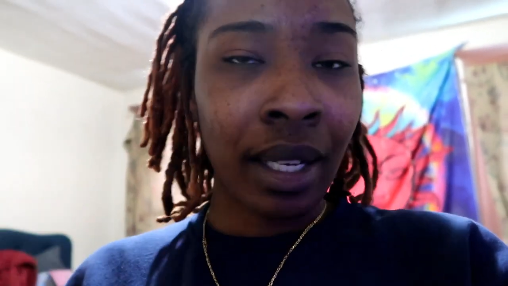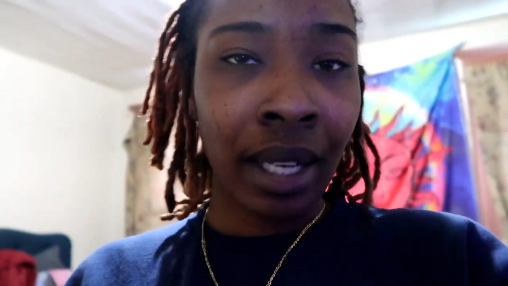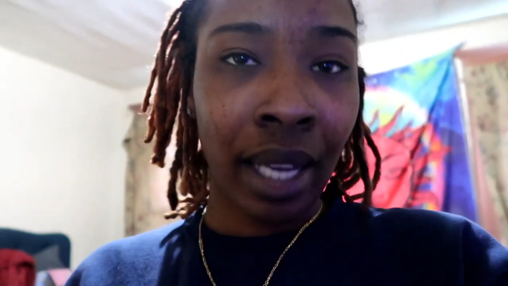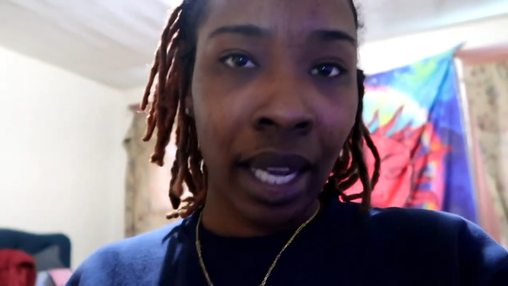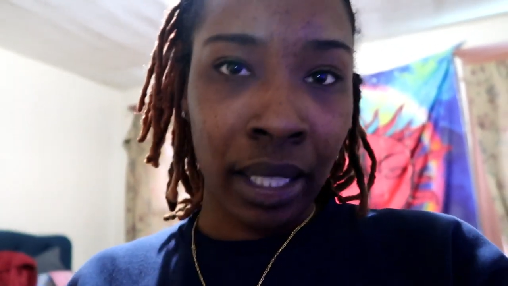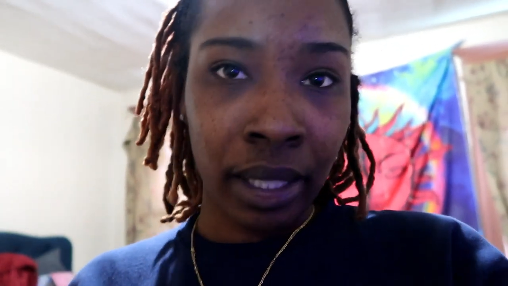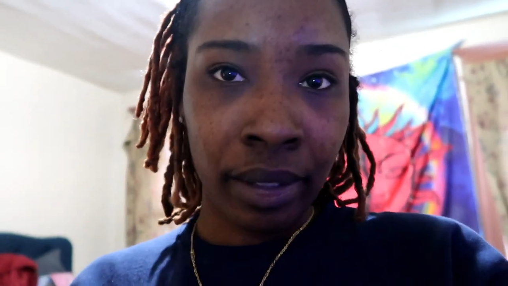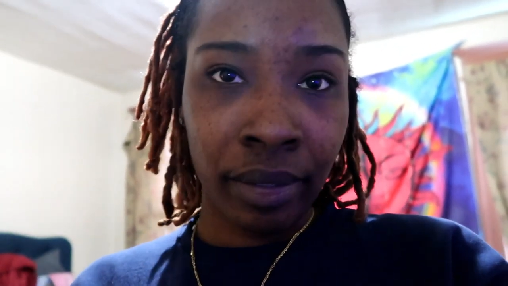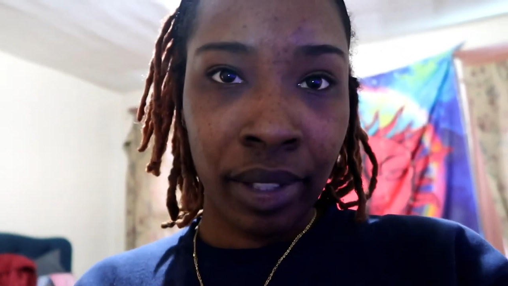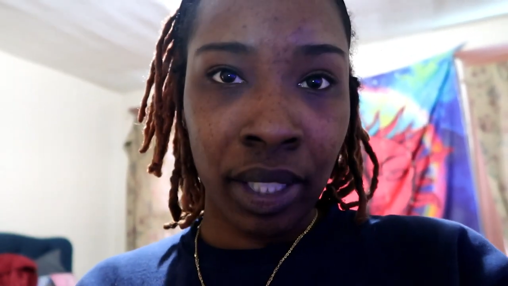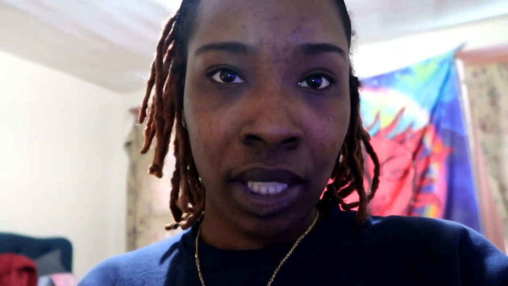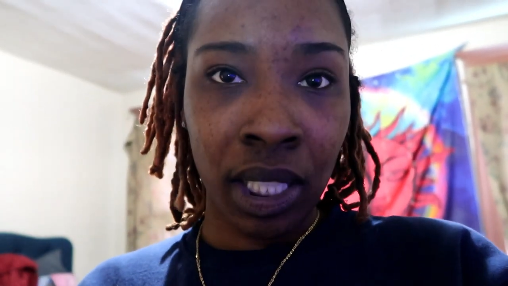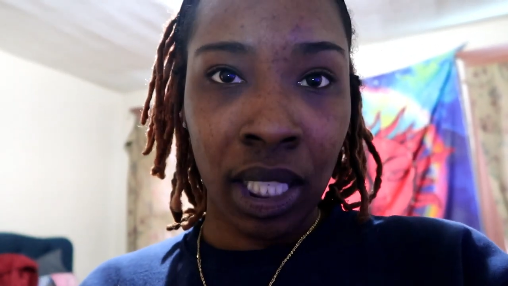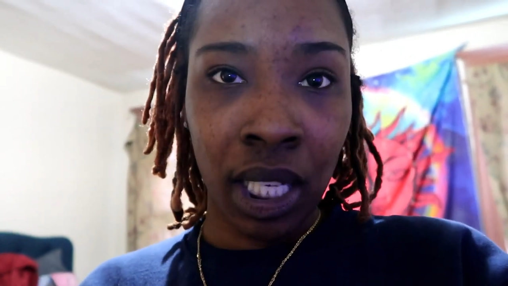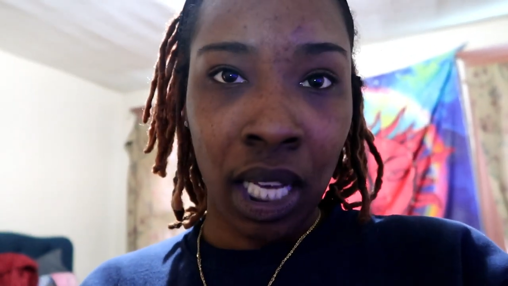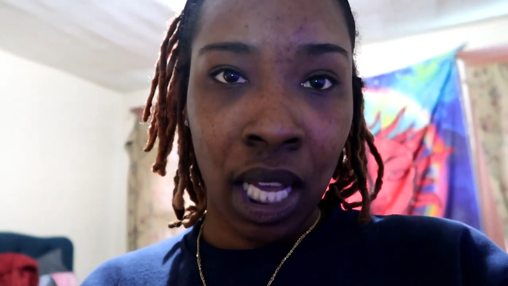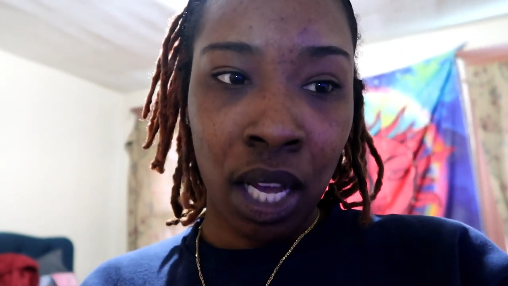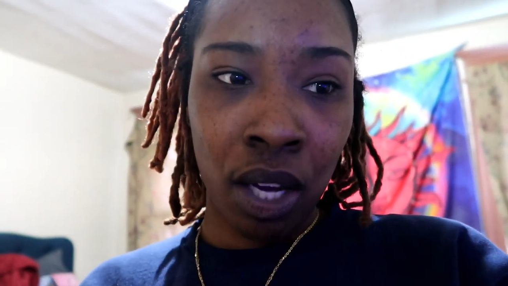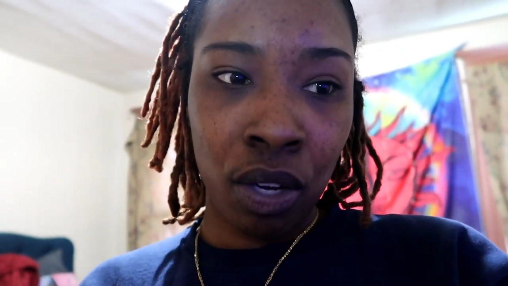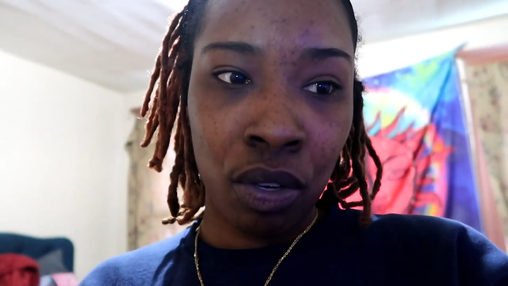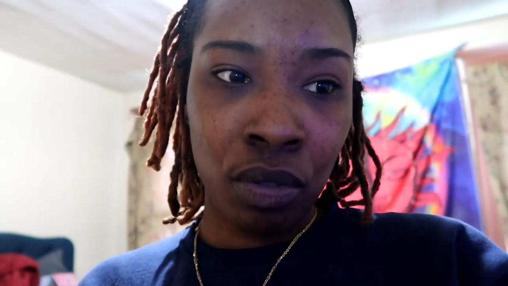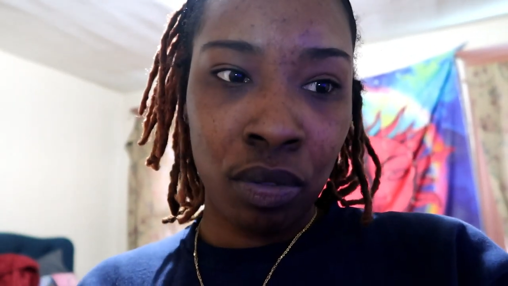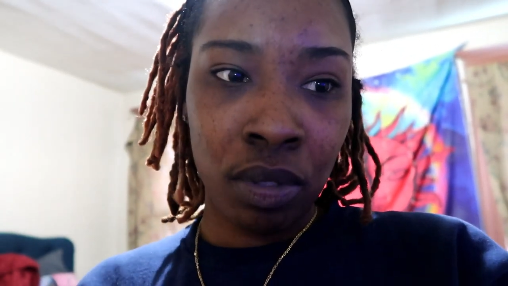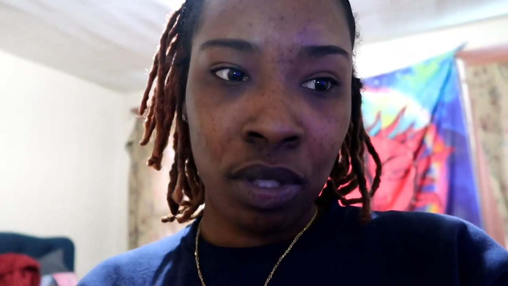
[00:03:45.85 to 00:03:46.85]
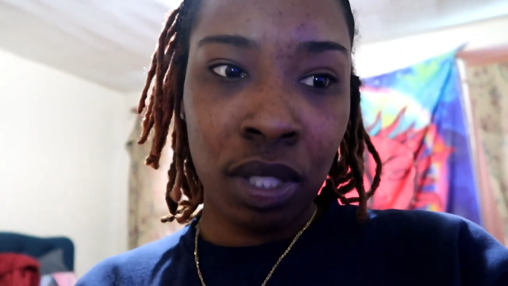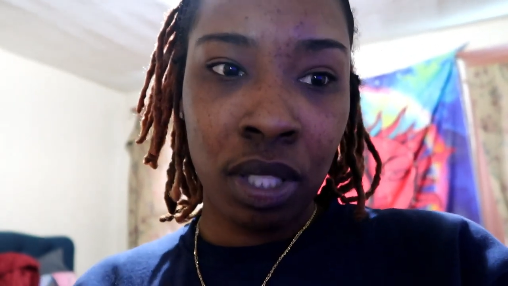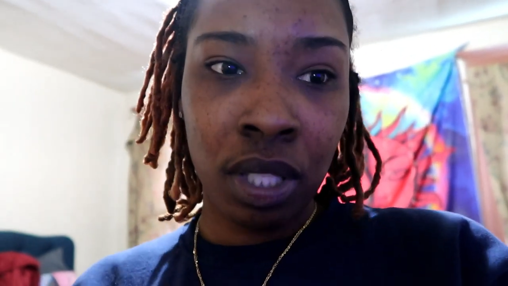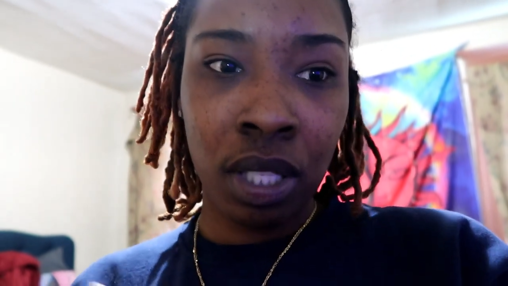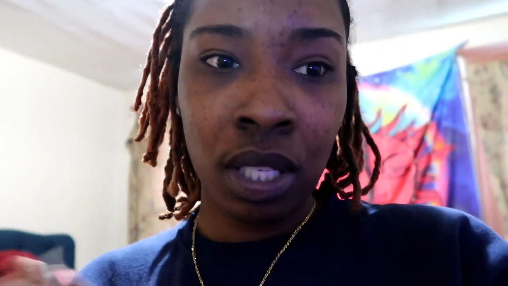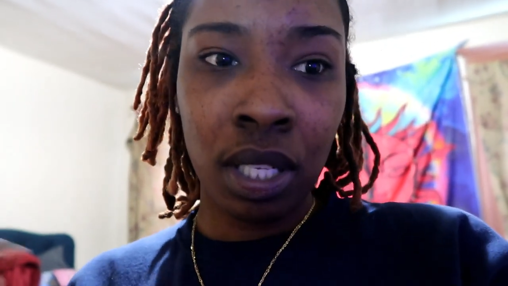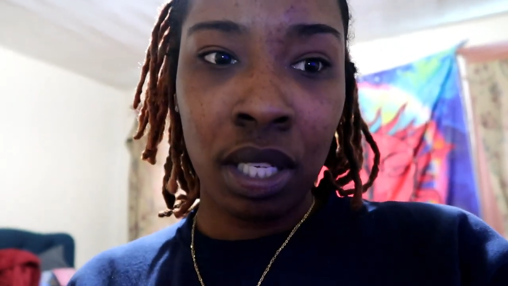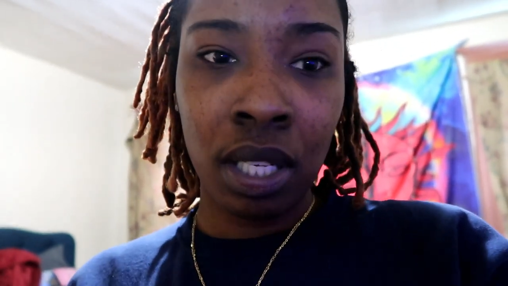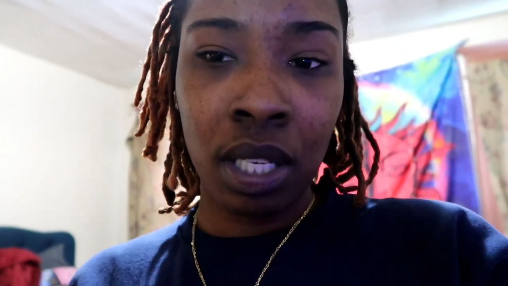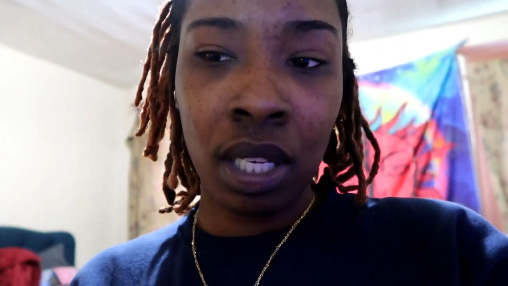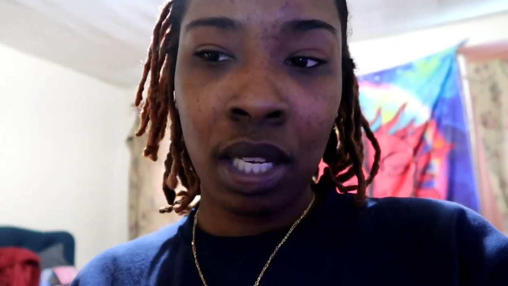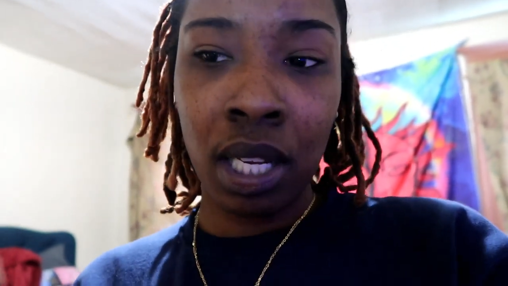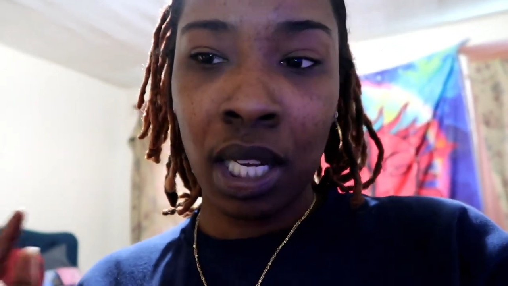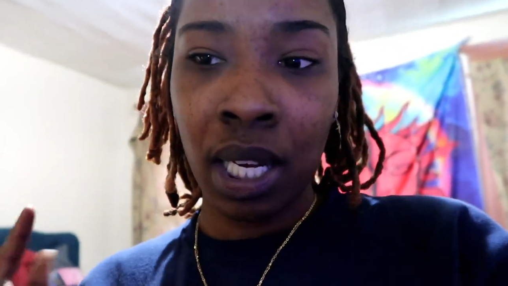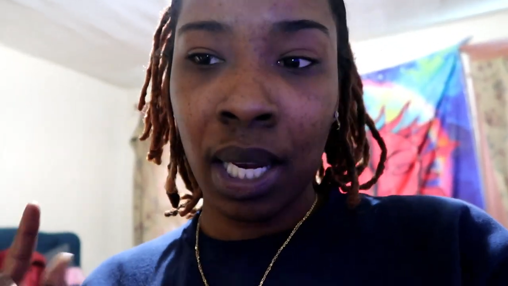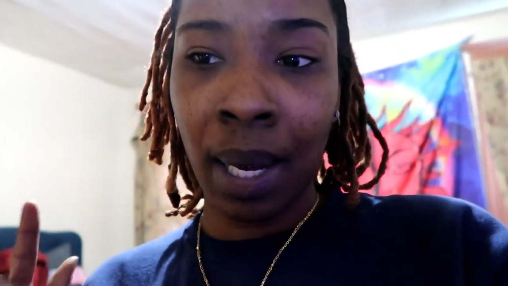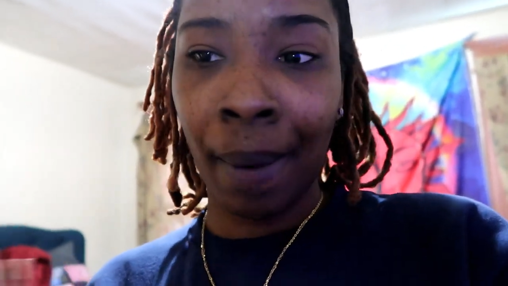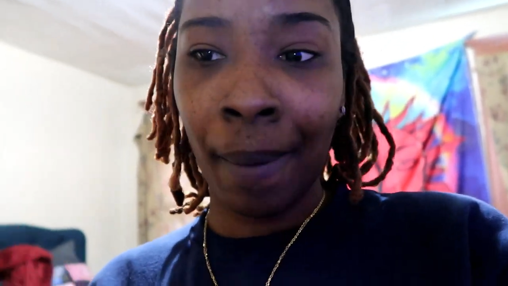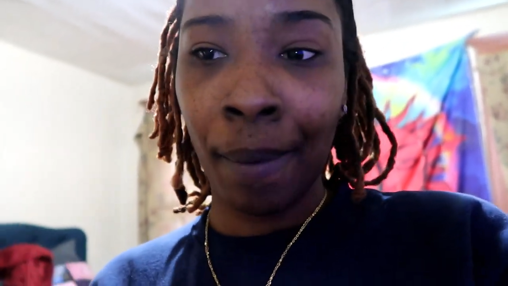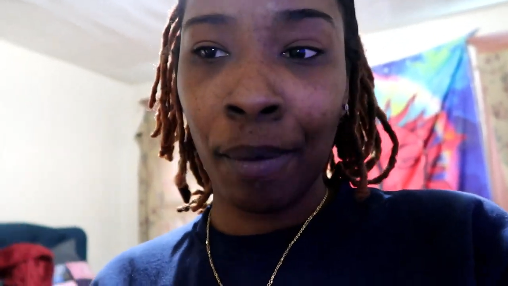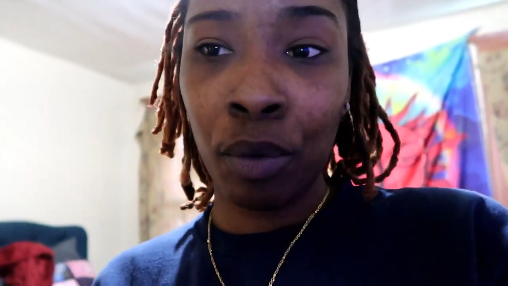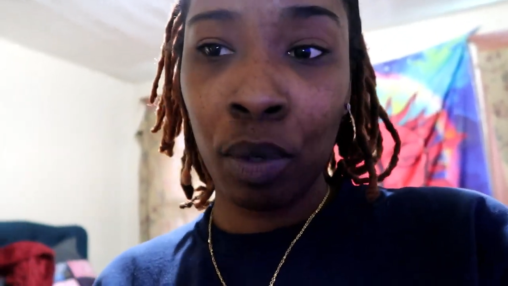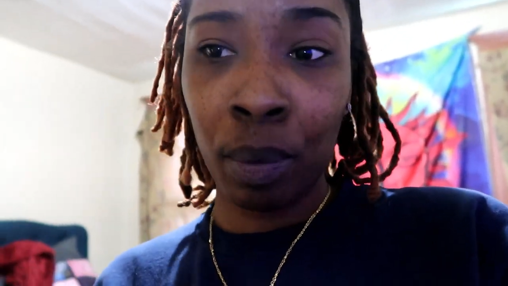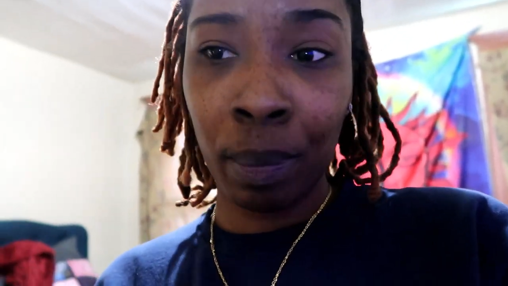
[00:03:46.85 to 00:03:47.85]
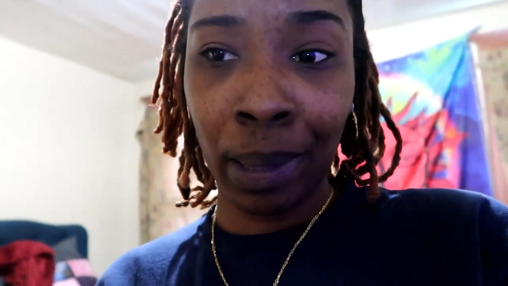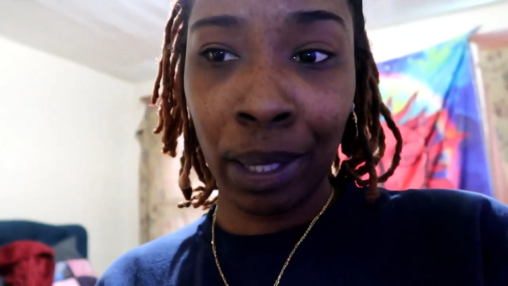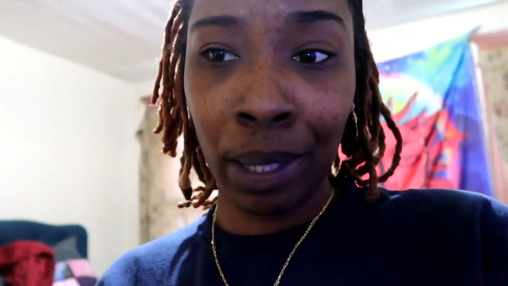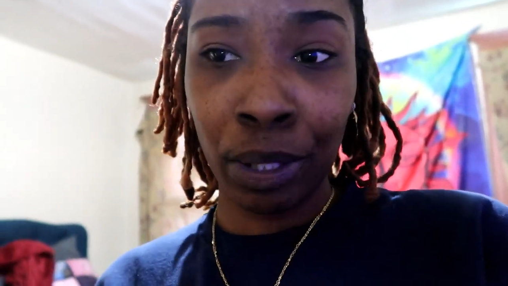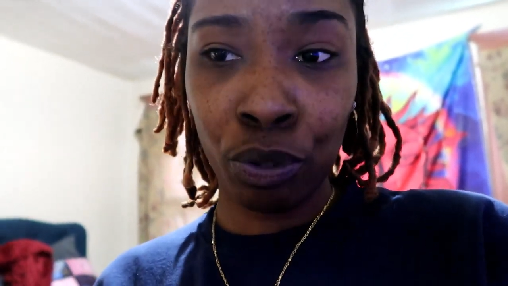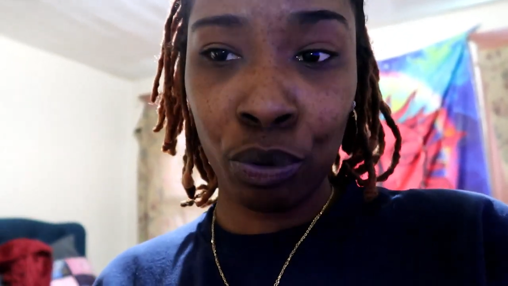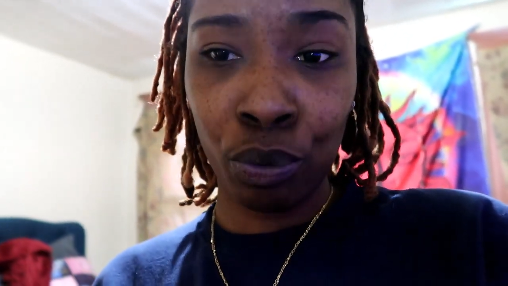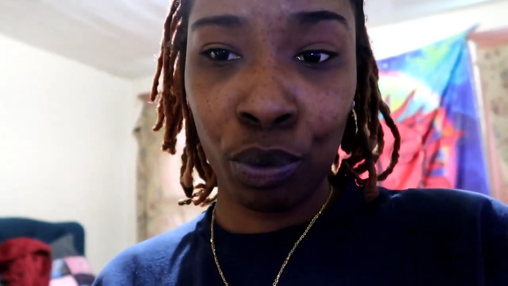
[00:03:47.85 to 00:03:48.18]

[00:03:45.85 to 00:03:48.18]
Got everything out. About